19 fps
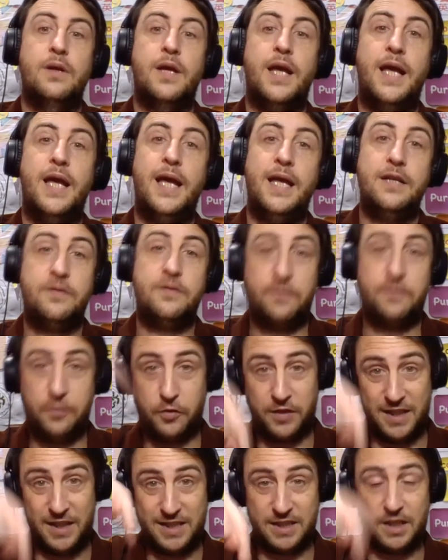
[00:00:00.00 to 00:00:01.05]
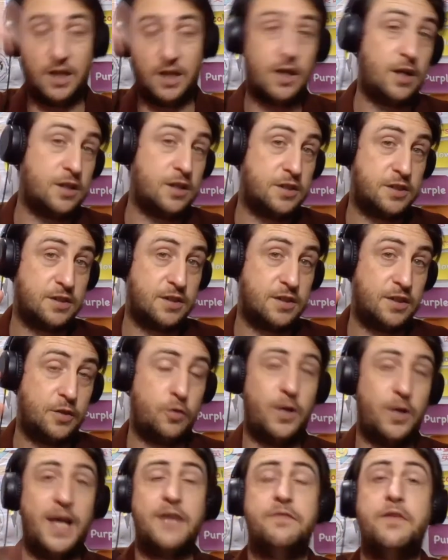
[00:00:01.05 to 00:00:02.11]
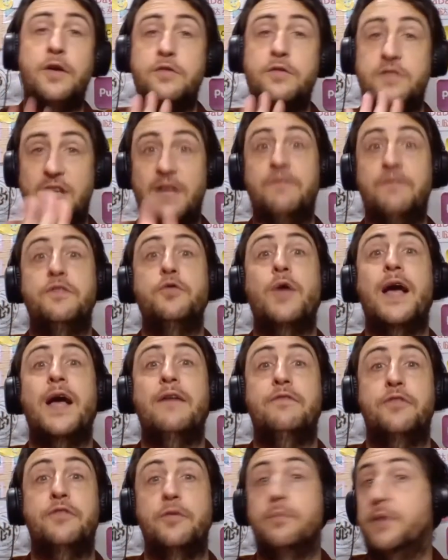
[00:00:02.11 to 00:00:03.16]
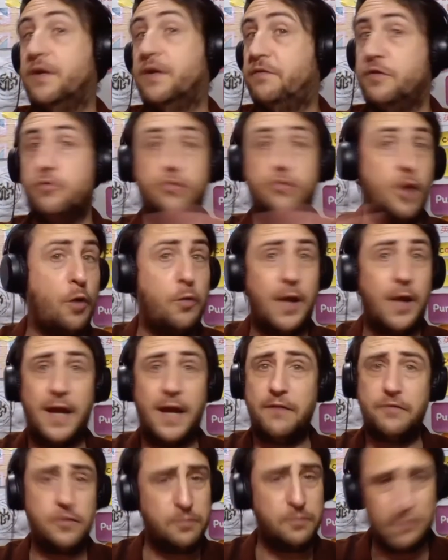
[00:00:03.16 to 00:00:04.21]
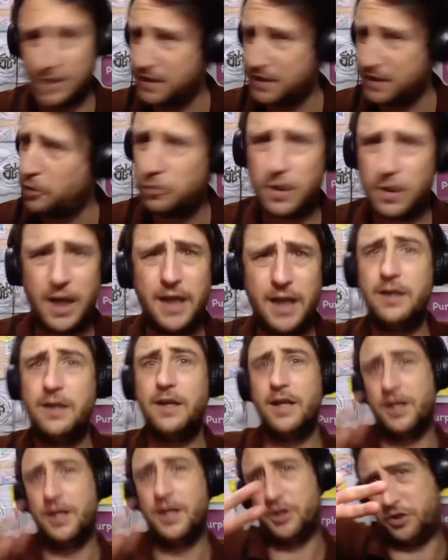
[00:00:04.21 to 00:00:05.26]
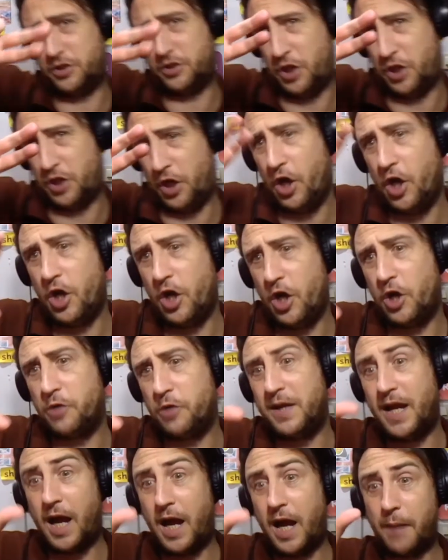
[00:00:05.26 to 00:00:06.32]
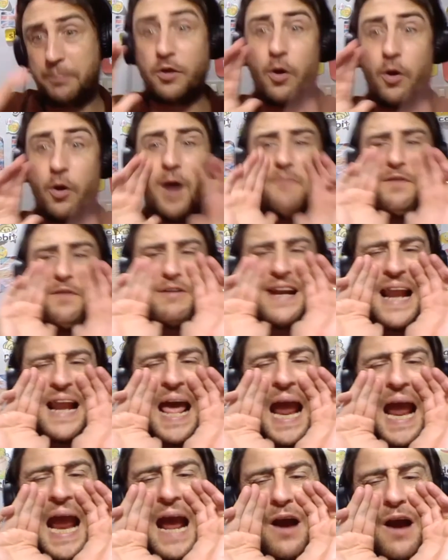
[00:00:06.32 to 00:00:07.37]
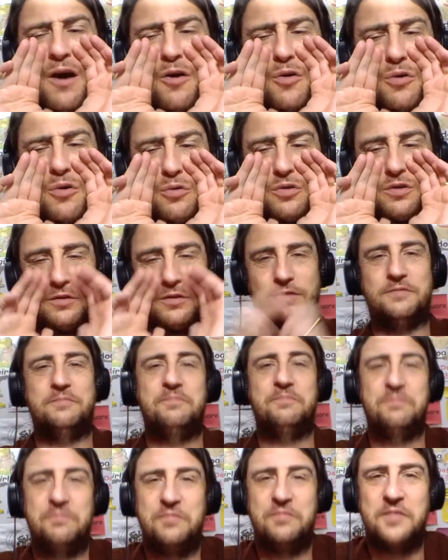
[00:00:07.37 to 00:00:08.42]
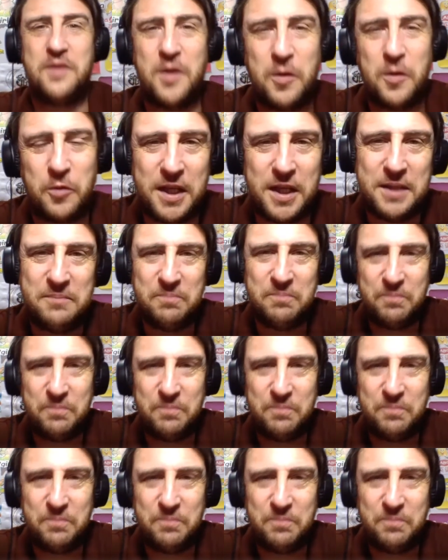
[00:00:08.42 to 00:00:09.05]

And for this class, your headphones, if you have them. If you don't have them, that's okay. Just turn me up so I'm very loud. Okay,